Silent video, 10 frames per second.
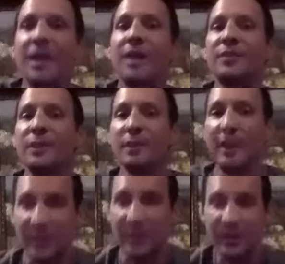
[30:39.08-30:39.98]
the
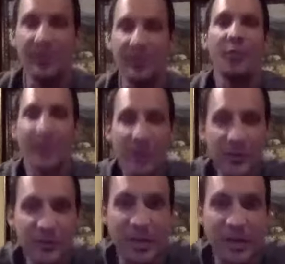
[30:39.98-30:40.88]
layer. What
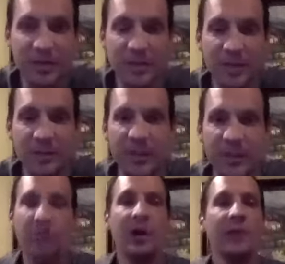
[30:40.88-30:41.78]
else about your job you're
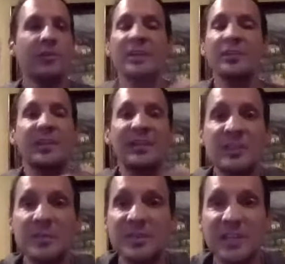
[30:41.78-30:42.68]
like? Well, I like because I never
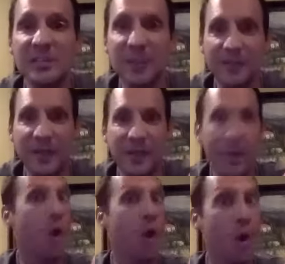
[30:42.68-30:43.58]
get to spend time with my family.
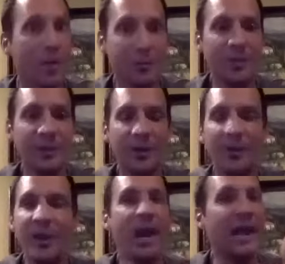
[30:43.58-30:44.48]
Oh, here we
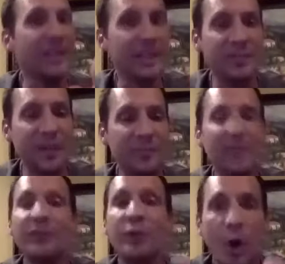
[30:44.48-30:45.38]
go. I like is I'm
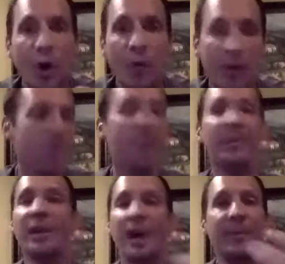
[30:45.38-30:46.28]
never home. Oh,
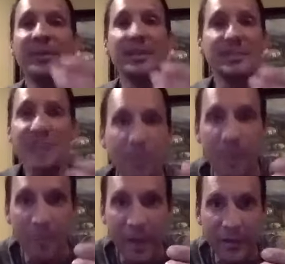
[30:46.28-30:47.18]
I'm I'm being a
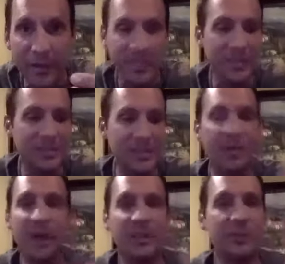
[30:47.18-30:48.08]
terrible mother because
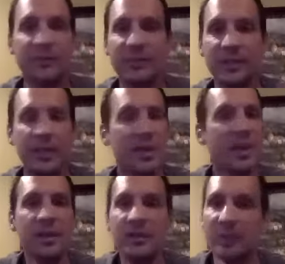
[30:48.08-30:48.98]
I'm unable to,
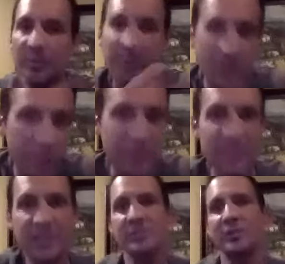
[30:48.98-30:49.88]
you know, be home when my
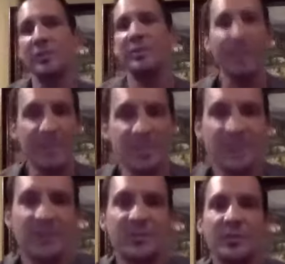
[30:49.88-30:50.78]
kids are pick my kids
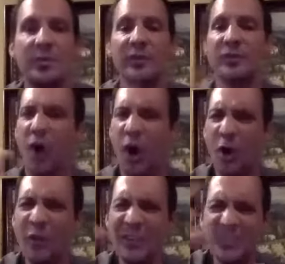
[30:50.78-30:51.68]
up from school. And so
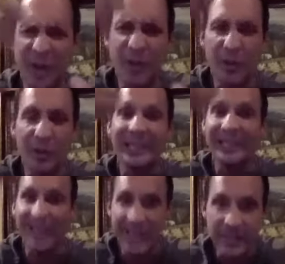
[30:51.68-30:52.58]
all these other
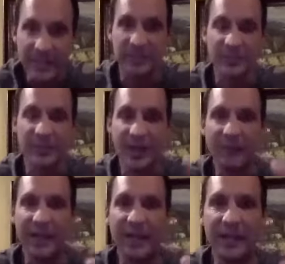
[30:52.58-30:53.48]
layers
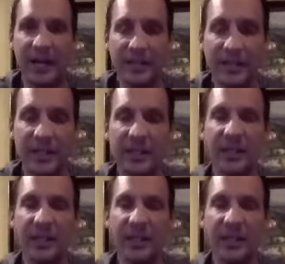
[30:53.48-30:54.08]
of that onion